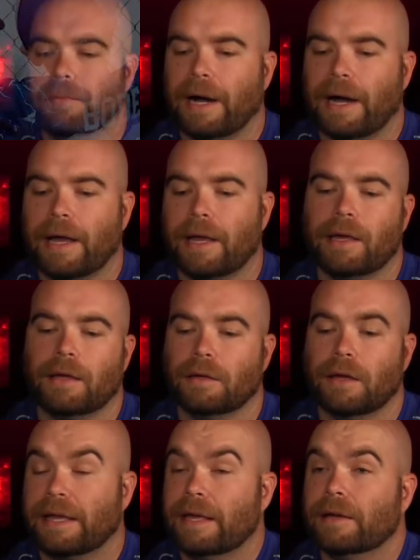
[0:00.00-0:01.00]
buy
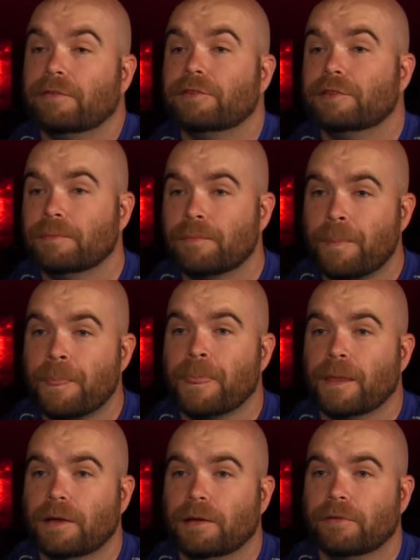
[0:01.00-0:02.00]
a gift
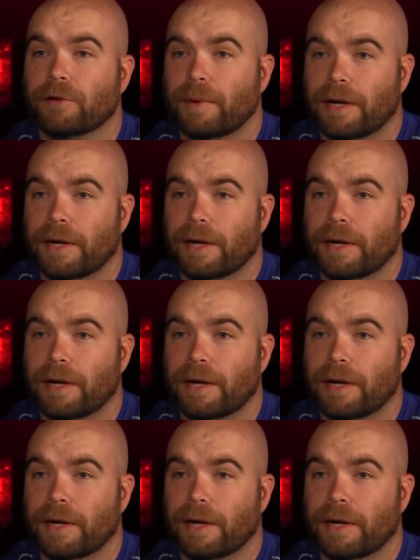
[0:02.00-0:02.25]
for